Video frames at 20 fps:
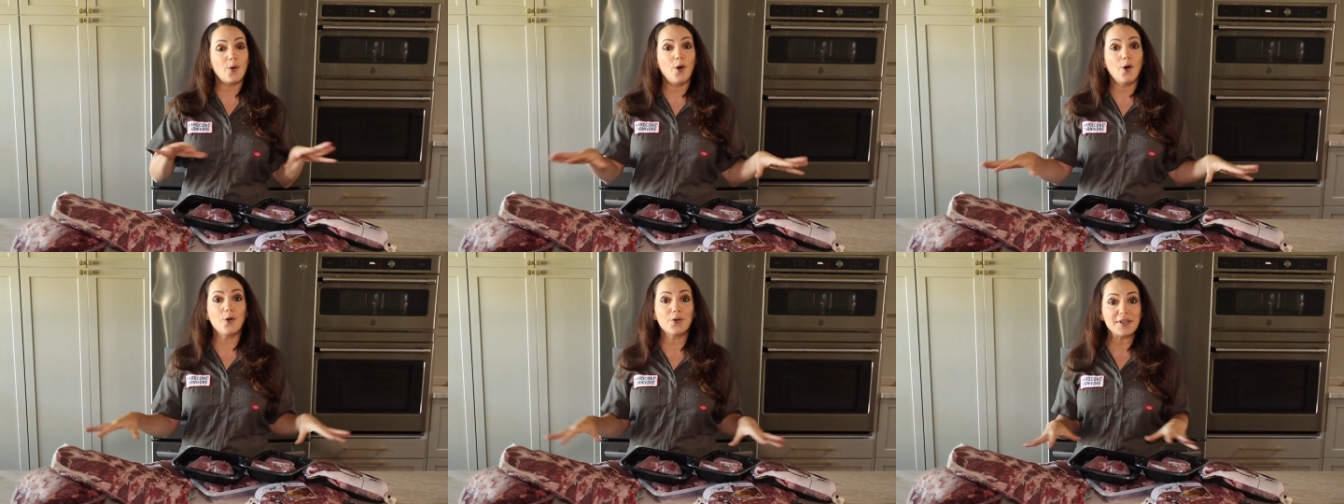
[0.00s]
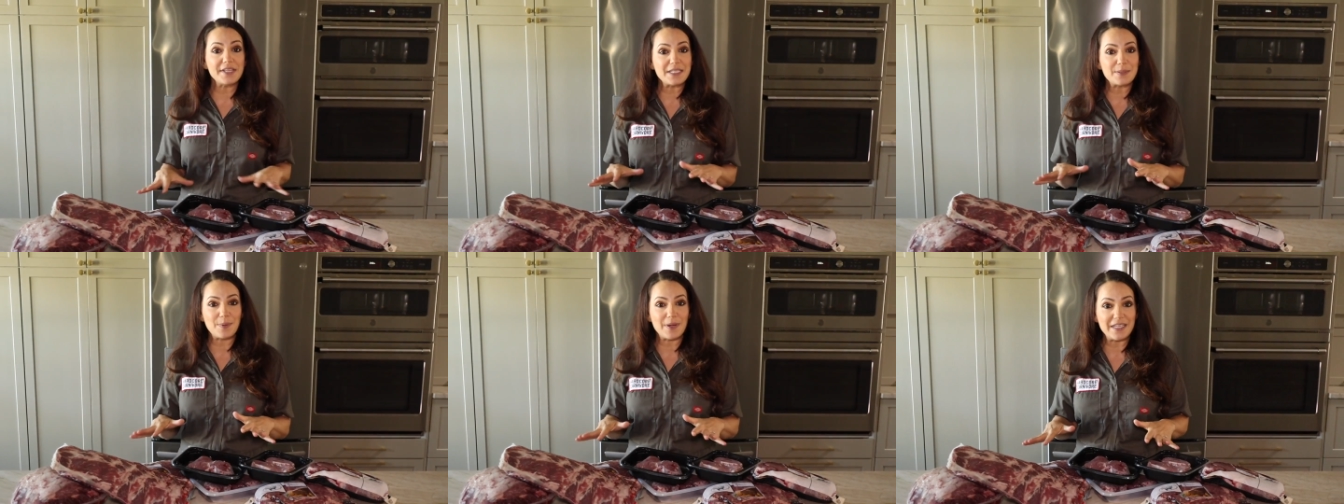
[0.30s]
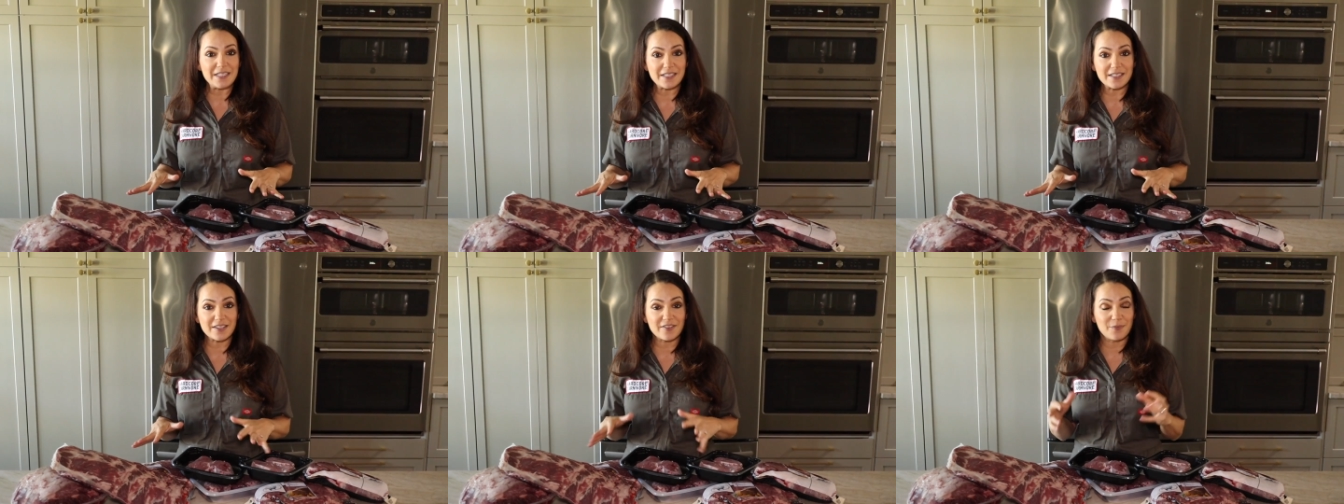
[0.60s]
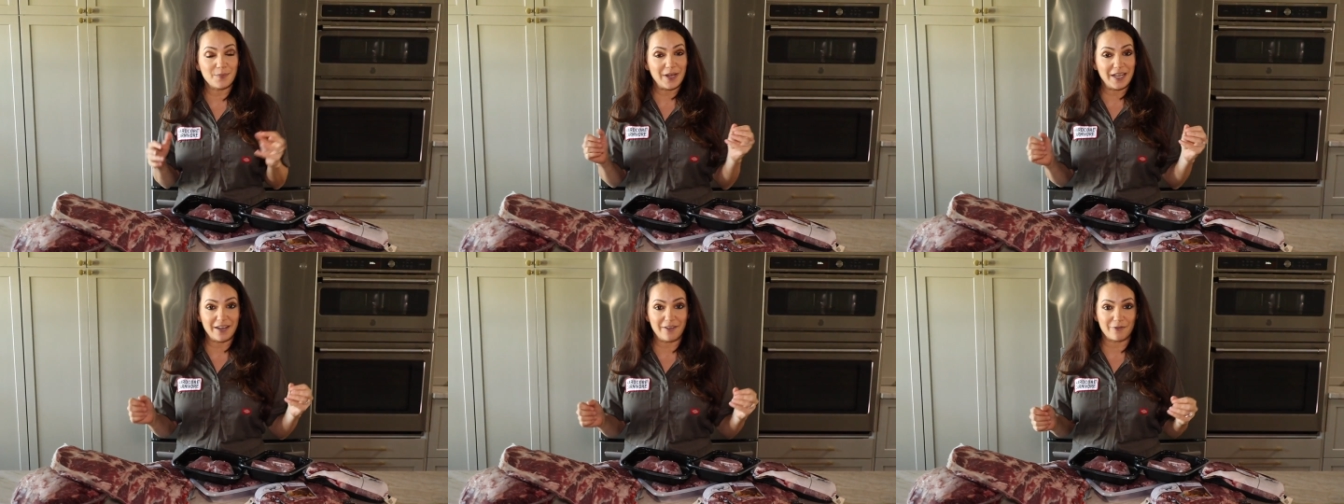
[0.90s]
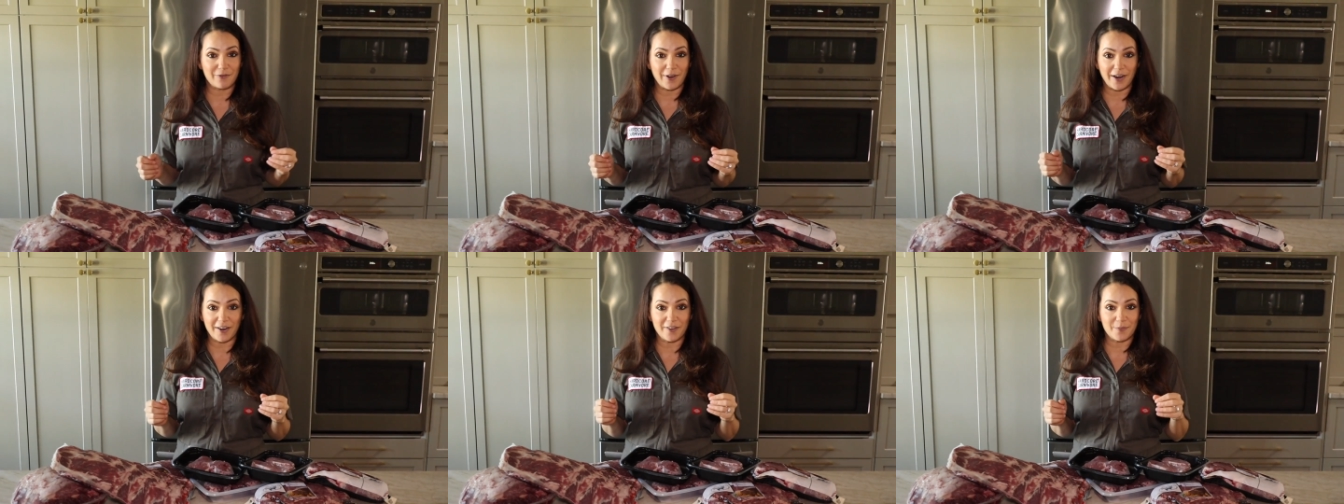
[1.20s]
all these pieces of meat in
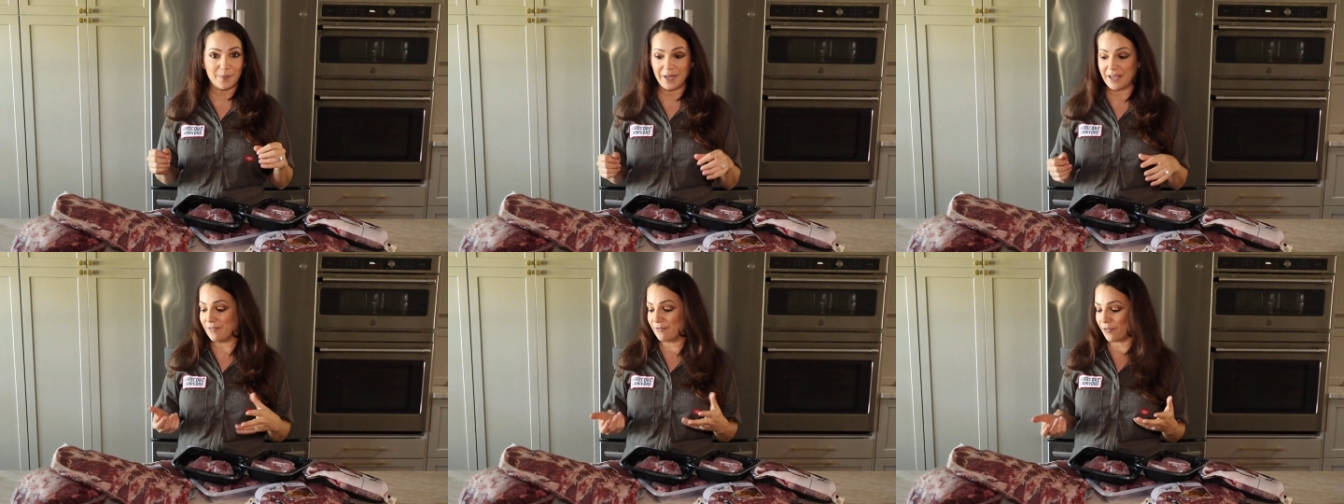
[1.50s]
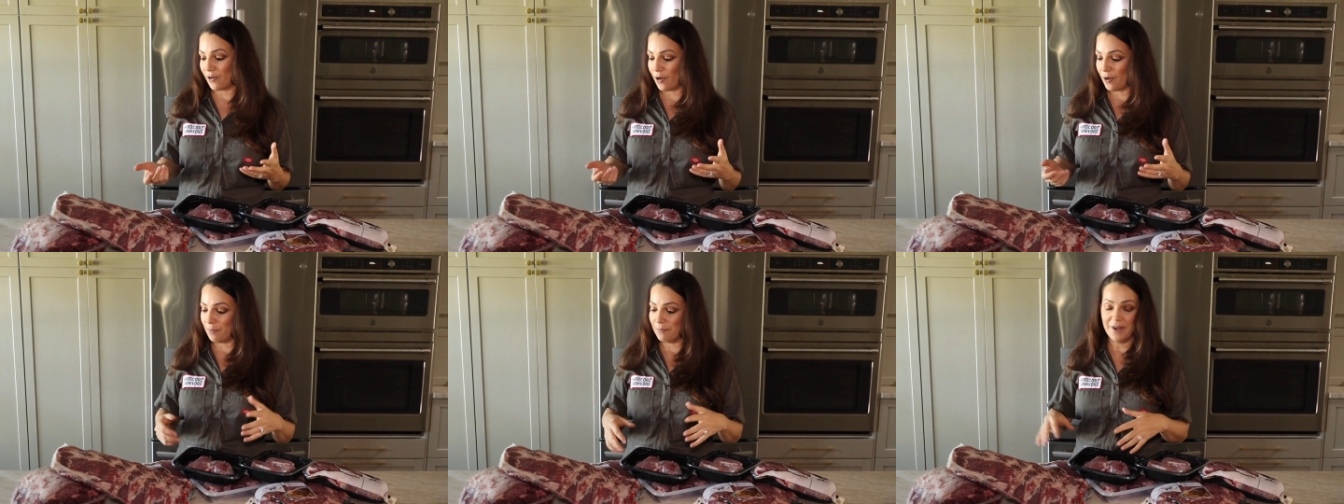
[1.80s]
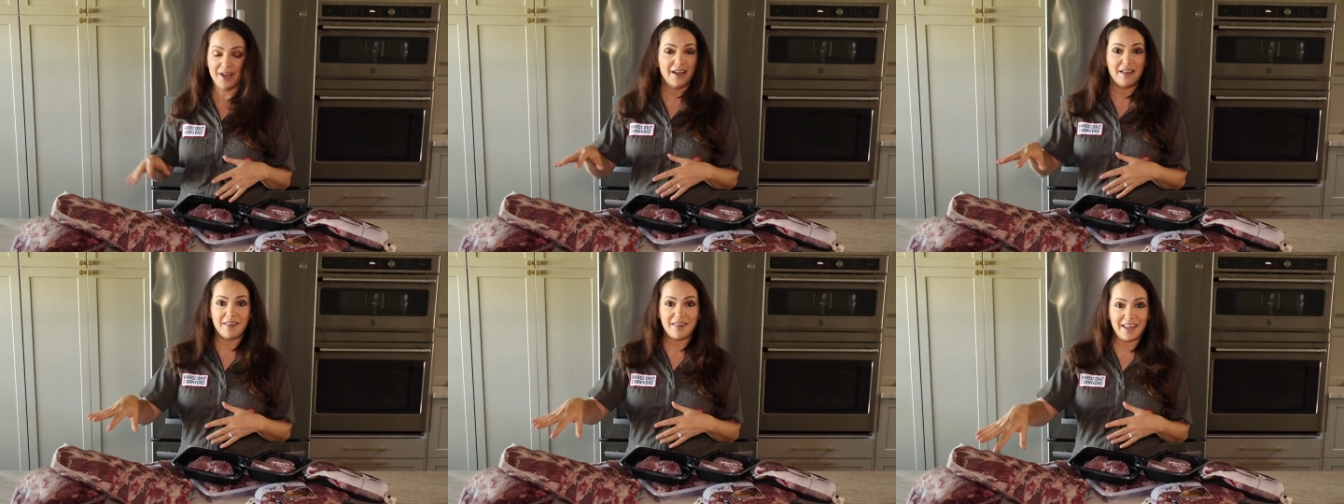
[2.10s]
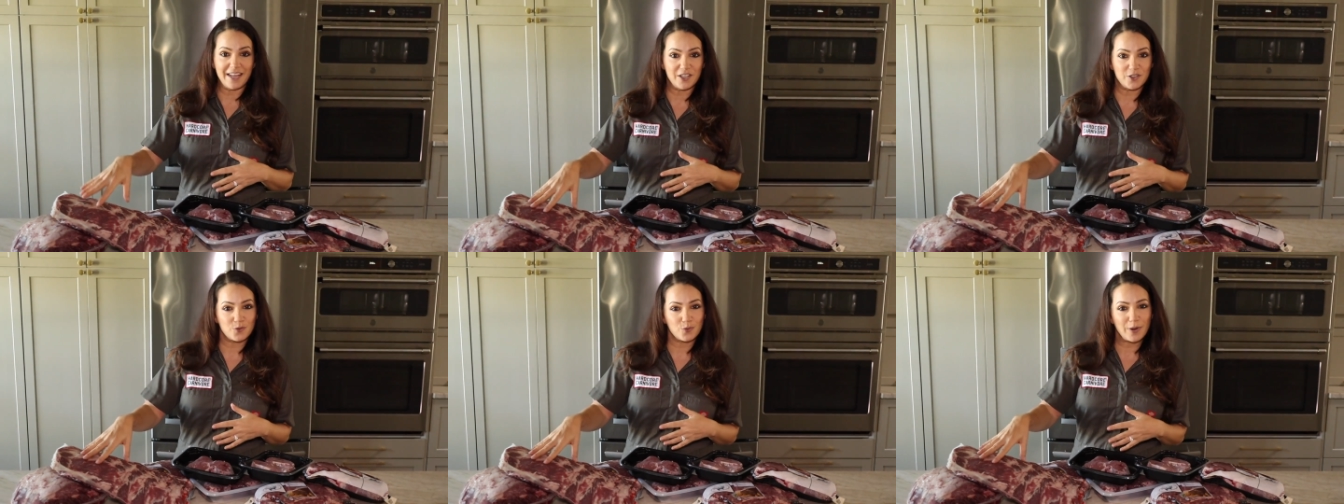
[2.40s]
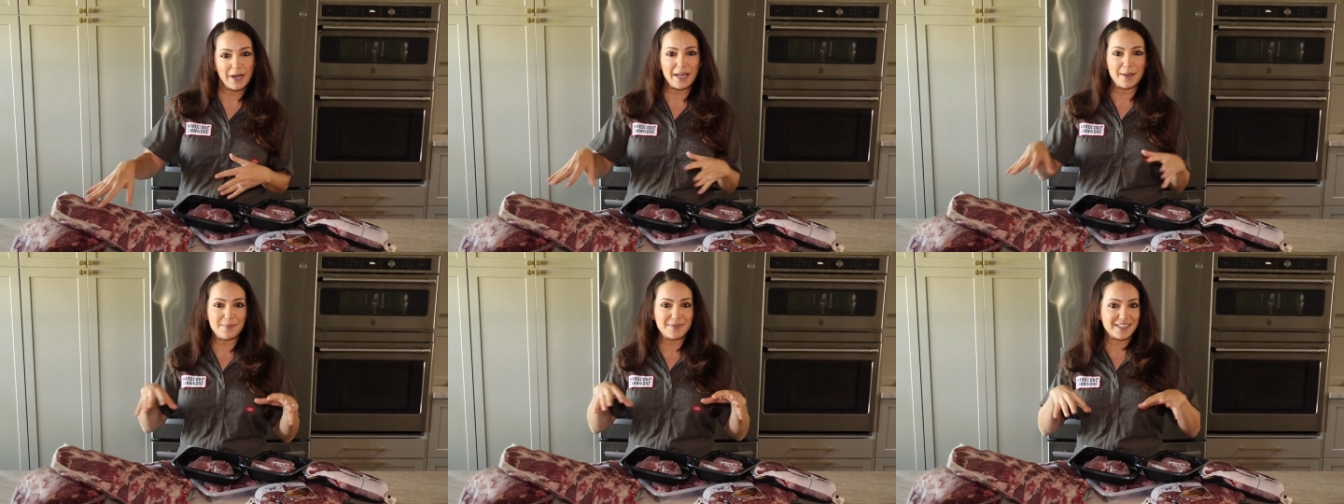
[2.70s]
front of me, from these
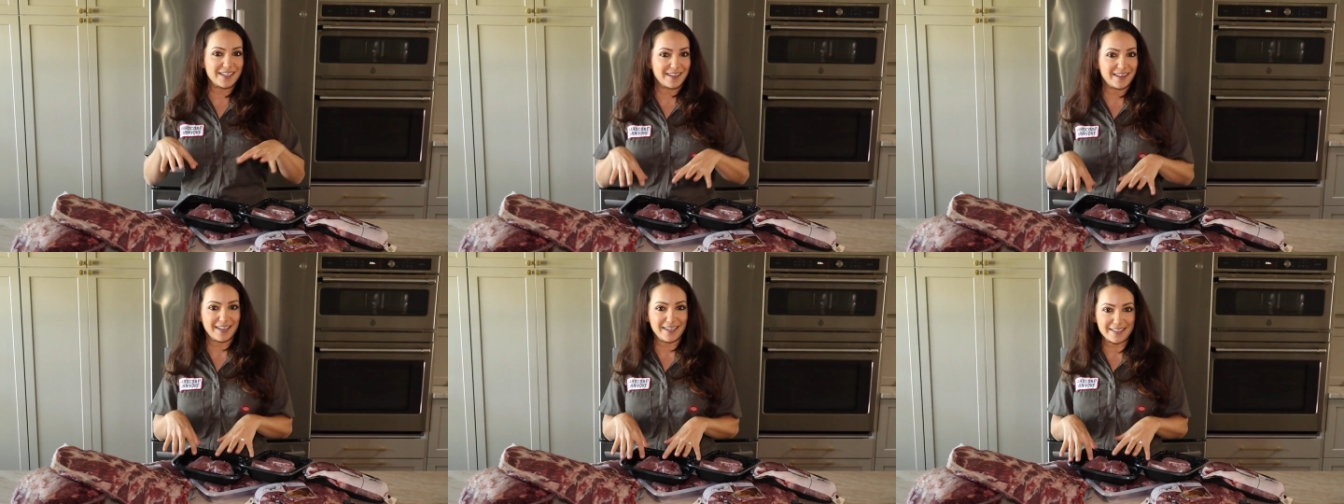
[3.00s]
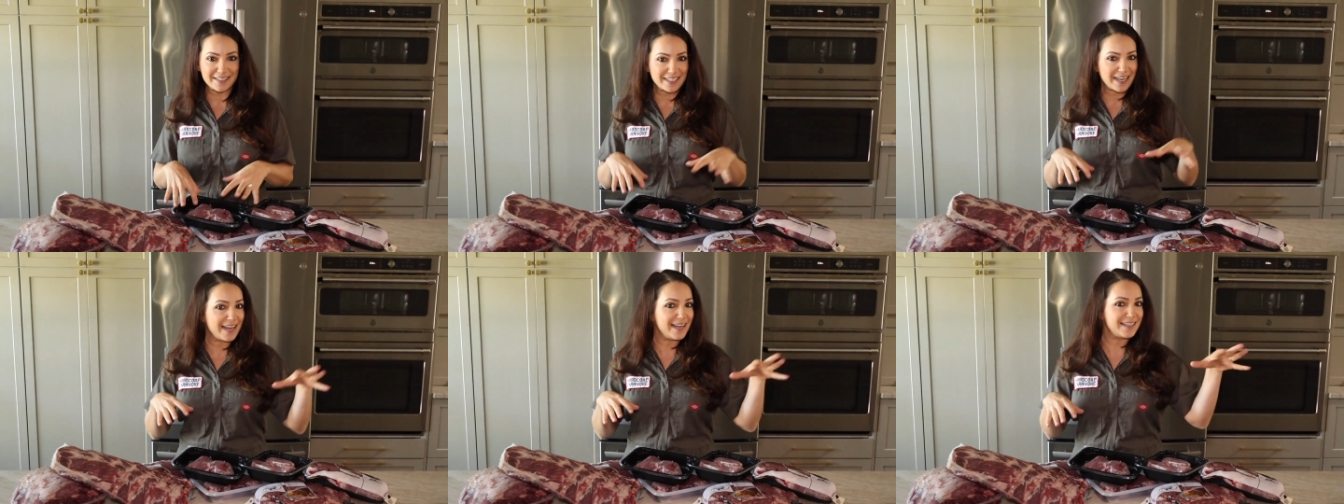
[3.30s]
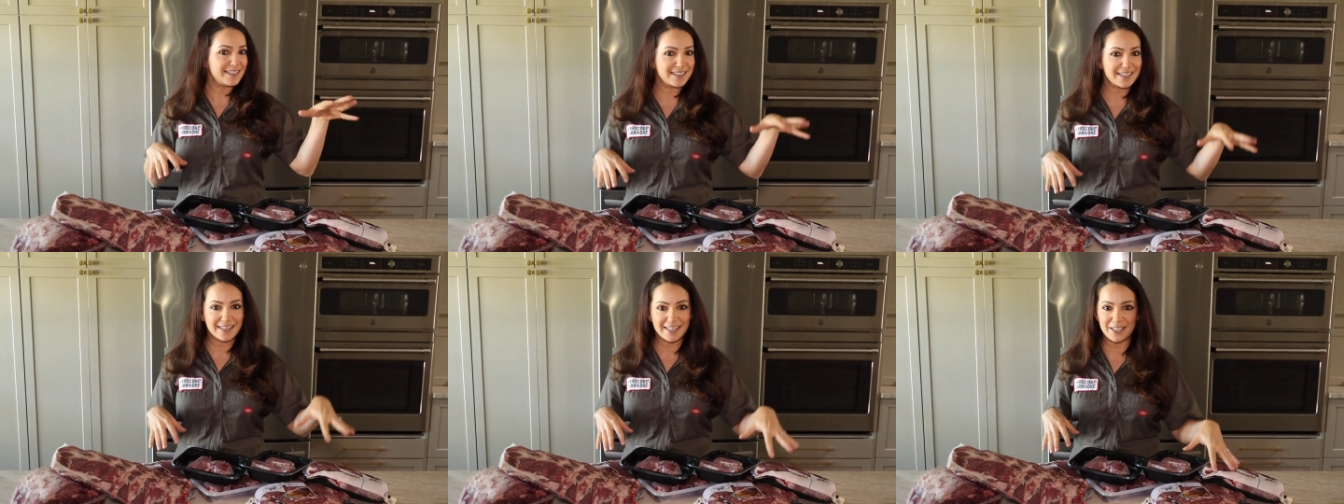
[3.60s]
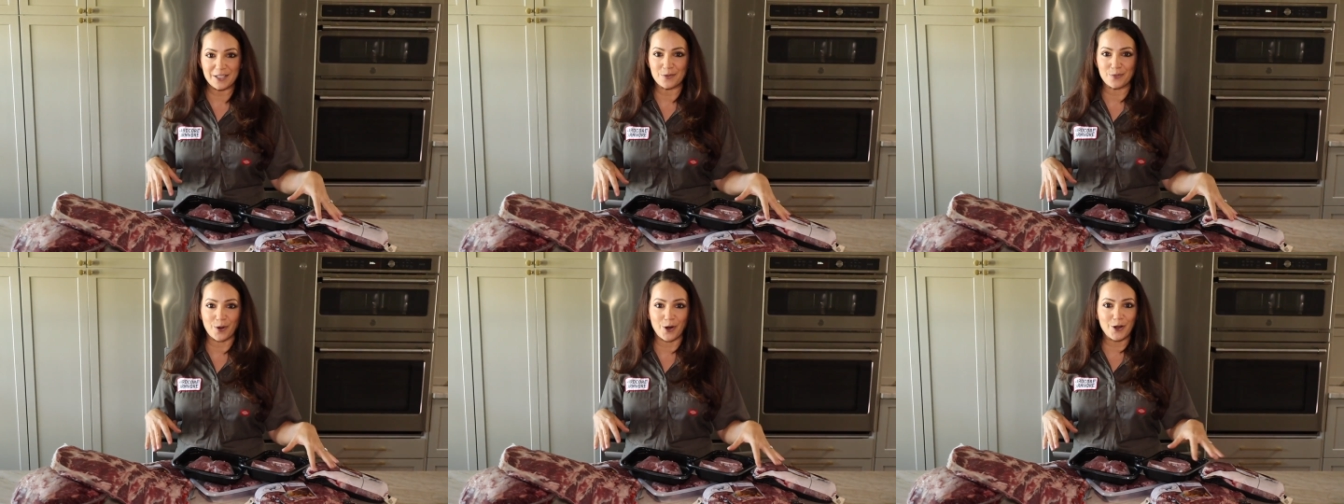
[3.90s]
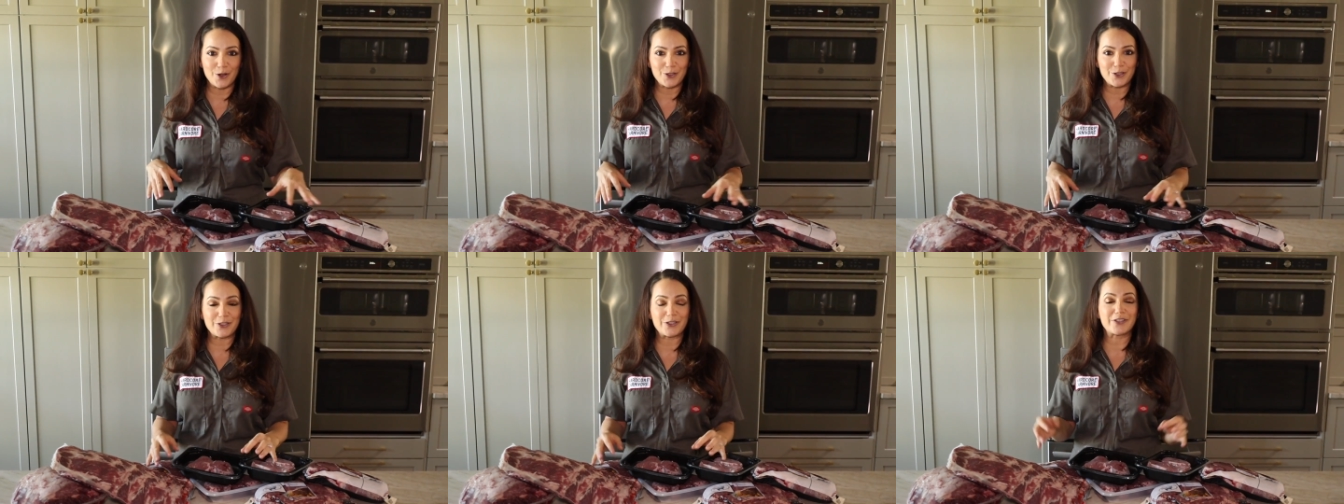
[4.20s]
ribs to these steaks to these
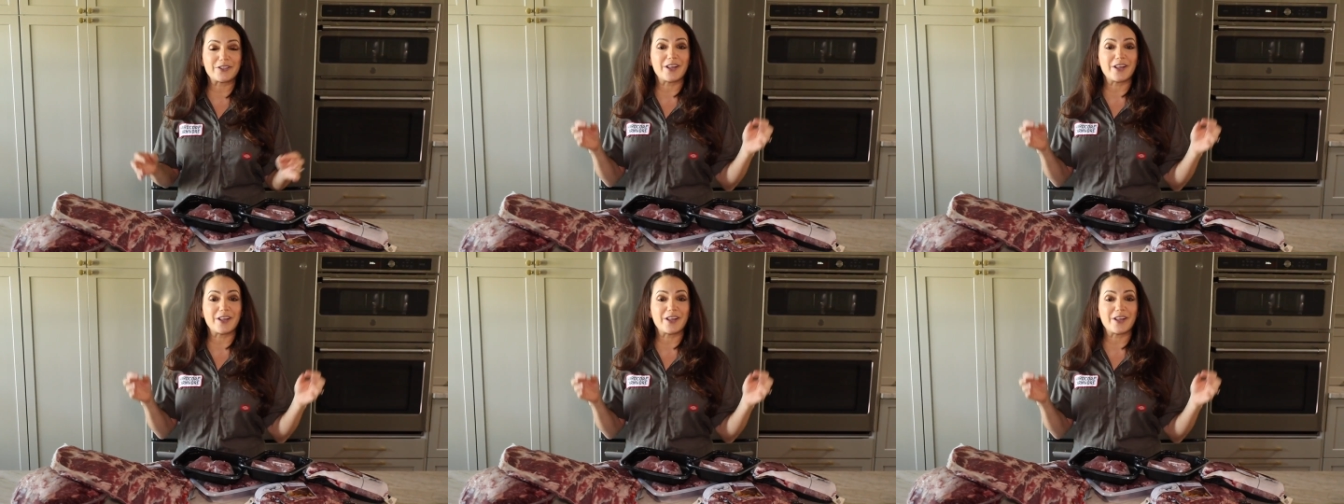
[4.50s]
roasts,